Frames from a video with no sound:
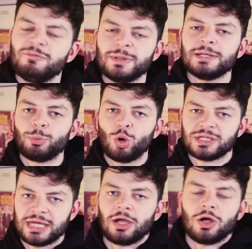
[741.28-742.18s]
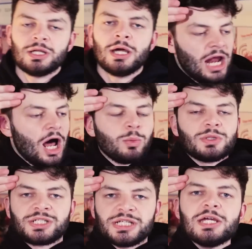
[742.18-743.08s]
I've been your boy Kieran, and I will
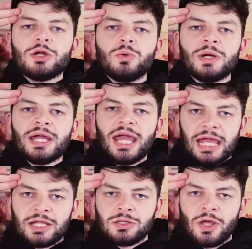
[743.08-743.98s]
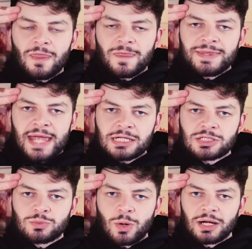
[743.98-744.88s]
see you in the
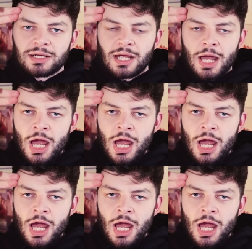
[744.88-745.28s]
next one.